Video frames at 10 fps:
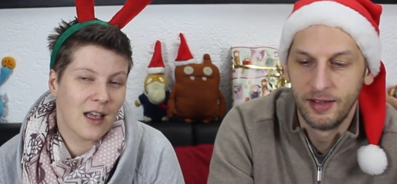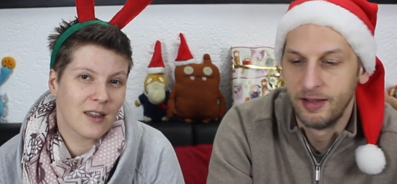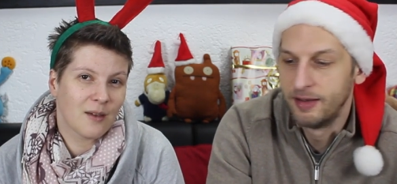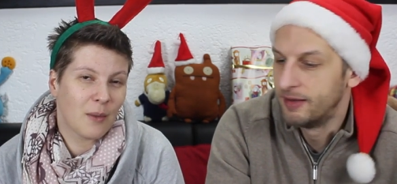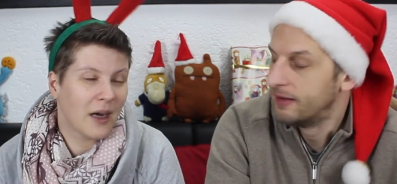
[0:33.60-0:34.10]
Speaker 1: and
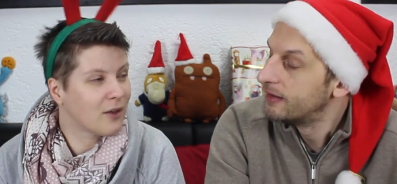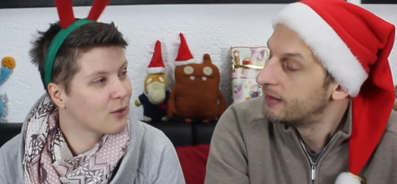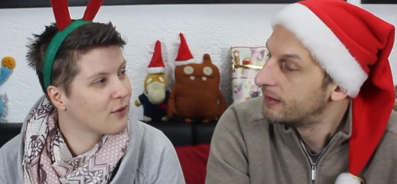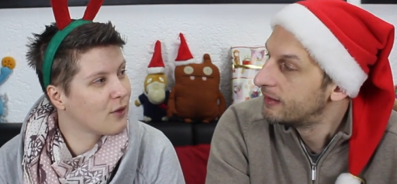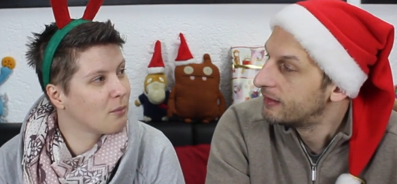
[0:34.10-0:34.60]
the
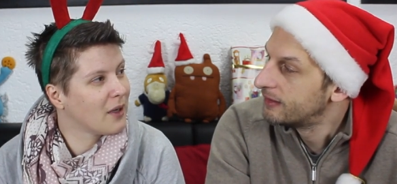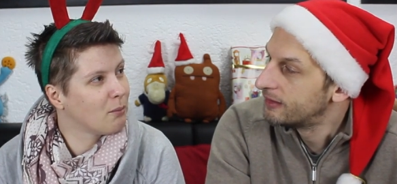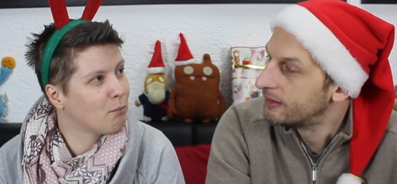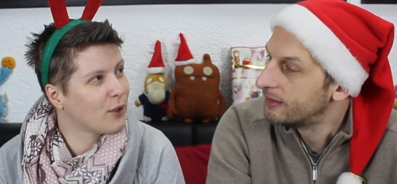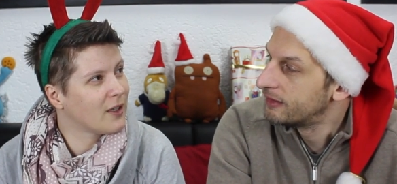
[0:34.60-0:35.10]
microphone
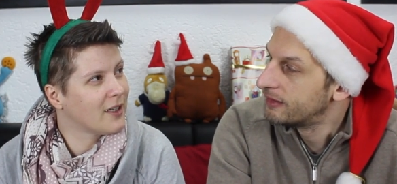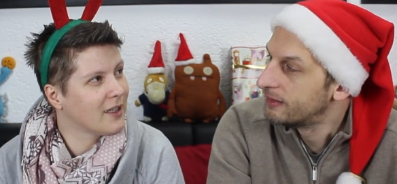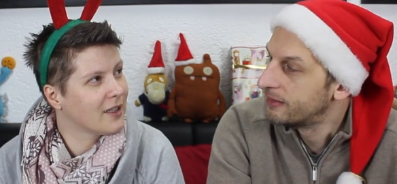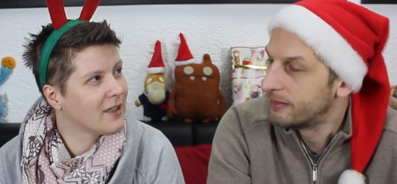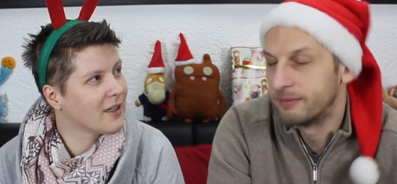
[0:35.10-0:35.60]
might
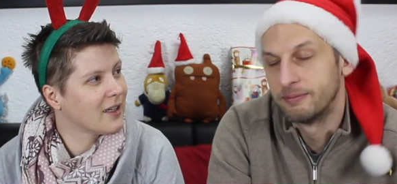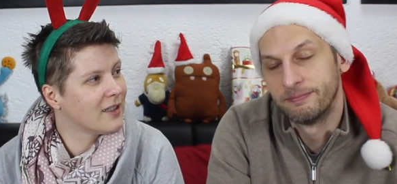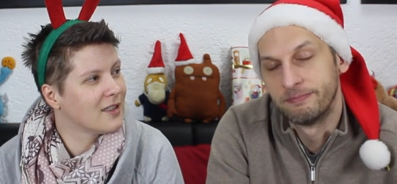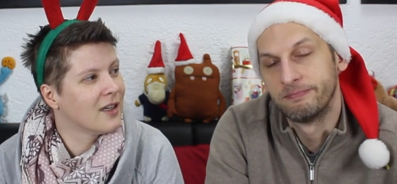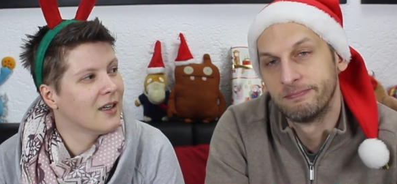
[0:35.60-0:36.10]
break,
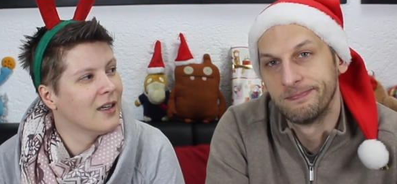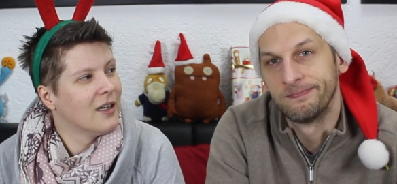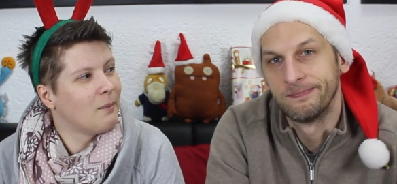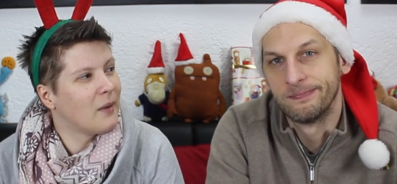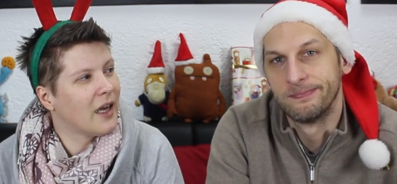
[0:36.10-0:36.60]
and
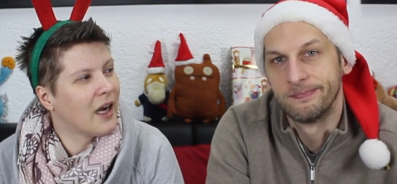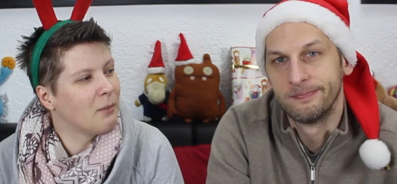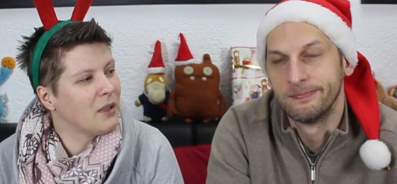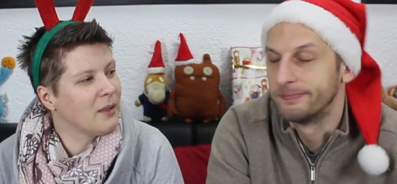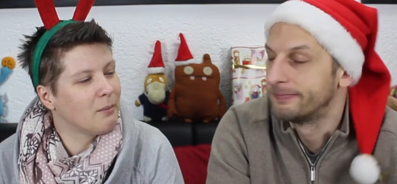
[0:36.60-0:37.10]
my
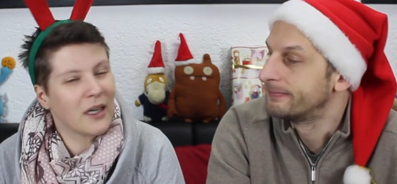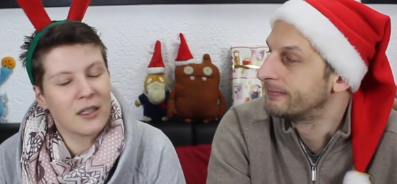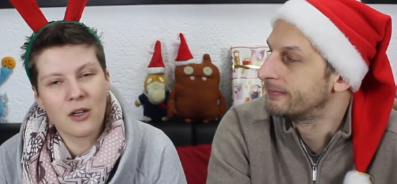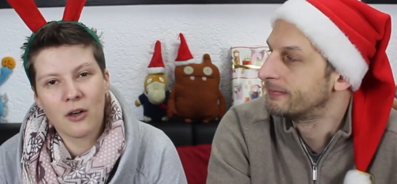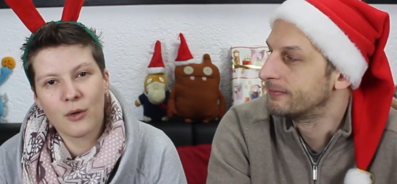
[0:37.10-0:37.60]
hubby might
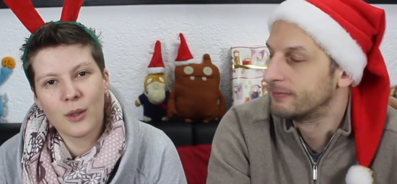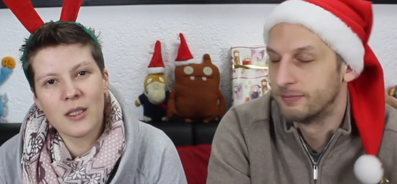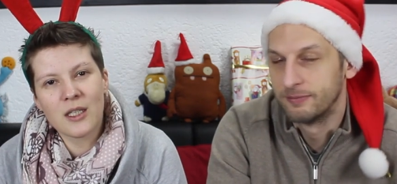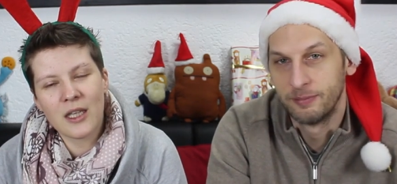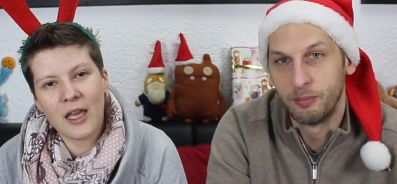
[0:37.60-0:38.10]
go
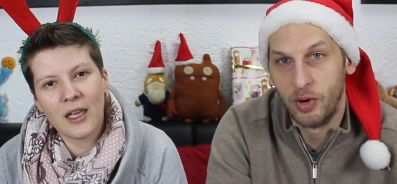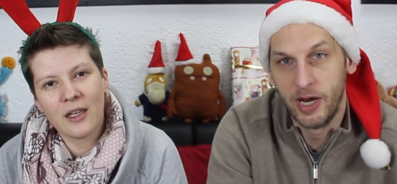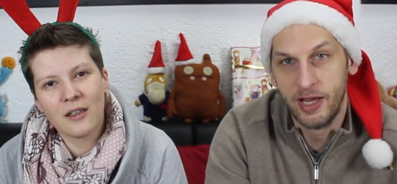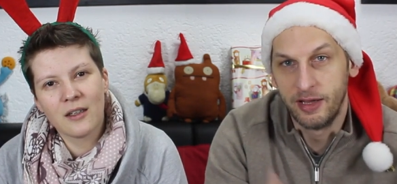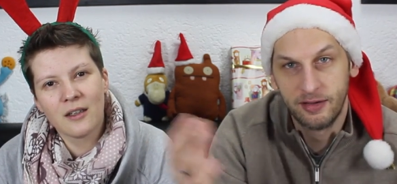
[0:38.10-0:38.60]
insane.
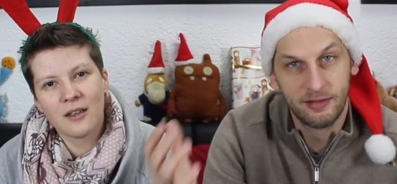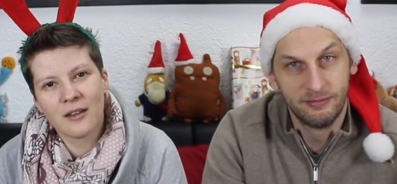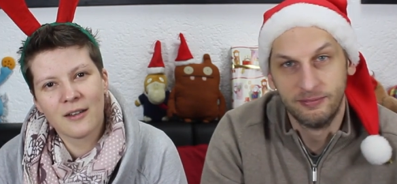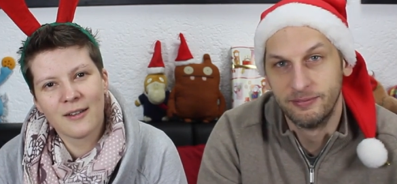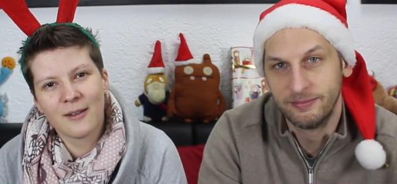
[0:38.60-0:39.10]
Break.
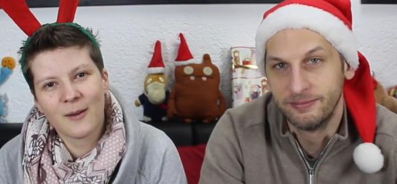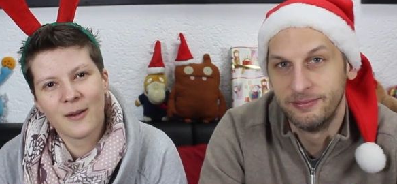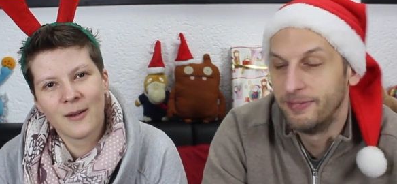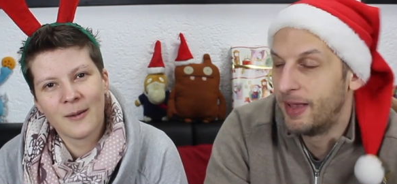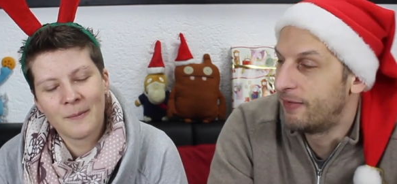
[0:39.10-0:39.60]

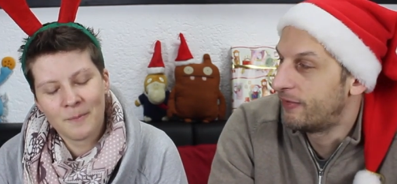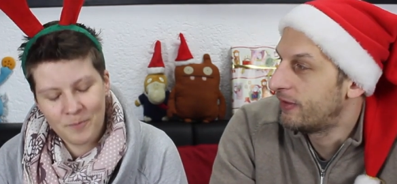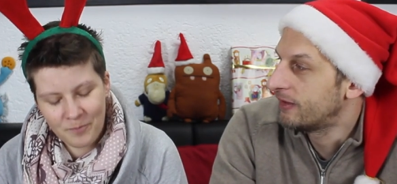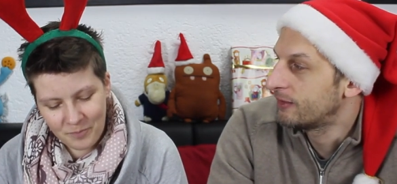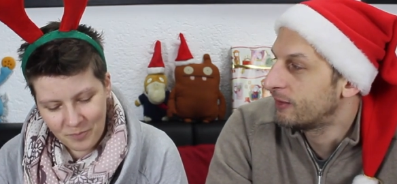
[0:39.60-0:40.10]

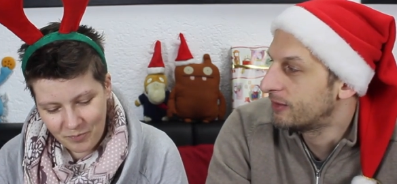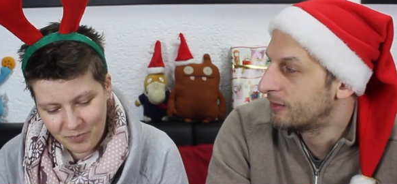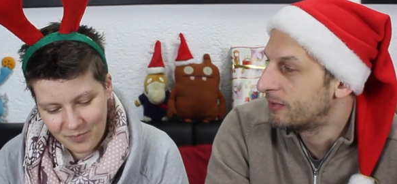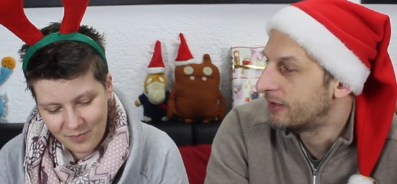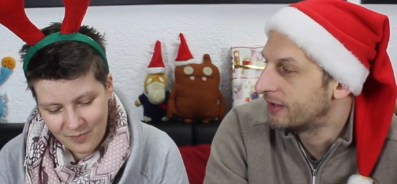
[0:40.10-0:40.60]
Speaker 2: Everything's going to
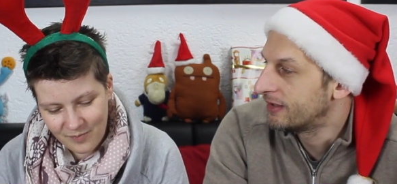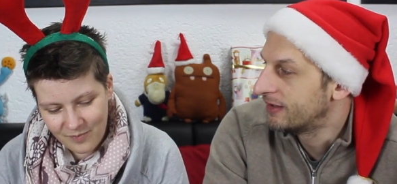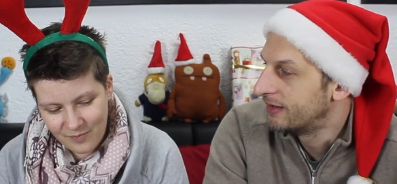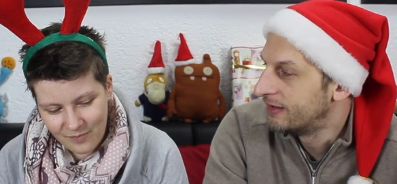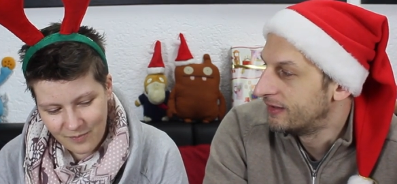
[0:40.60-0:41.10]
break.
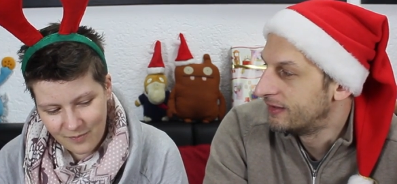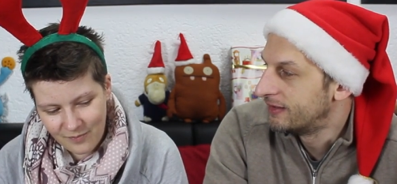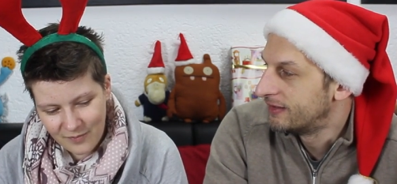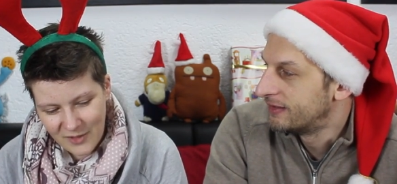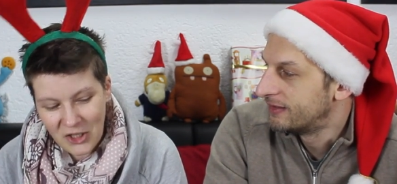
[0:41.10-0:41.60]

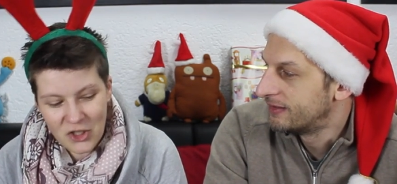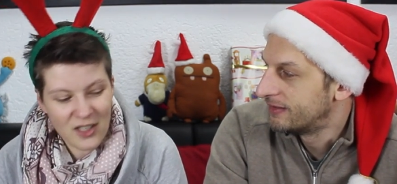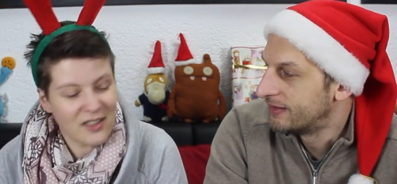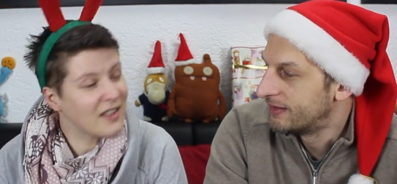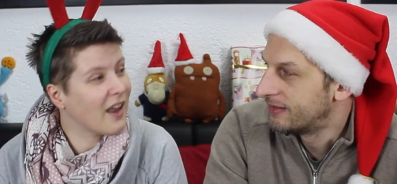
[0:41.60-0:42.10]

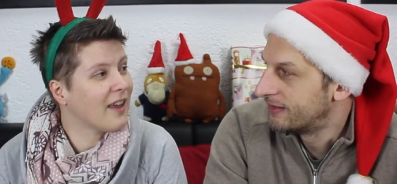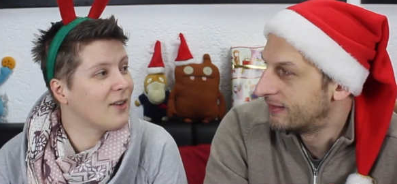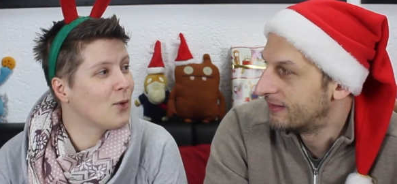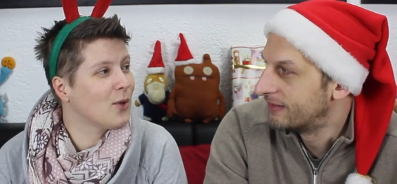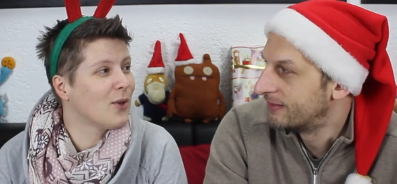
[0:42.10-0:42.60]
Speaker 1: Just like
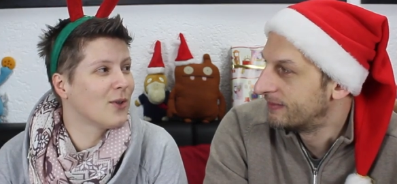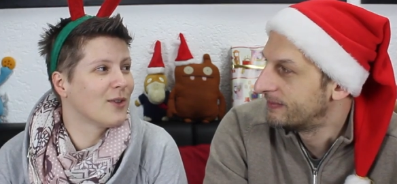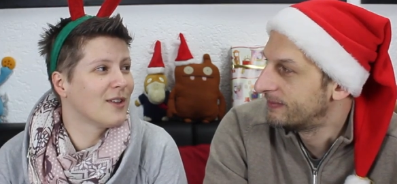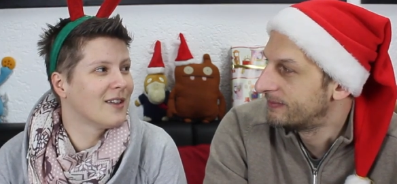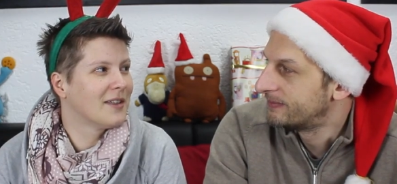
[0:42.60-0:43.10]
New
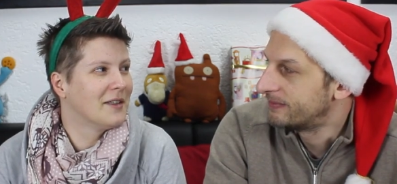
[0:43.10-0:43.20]
York.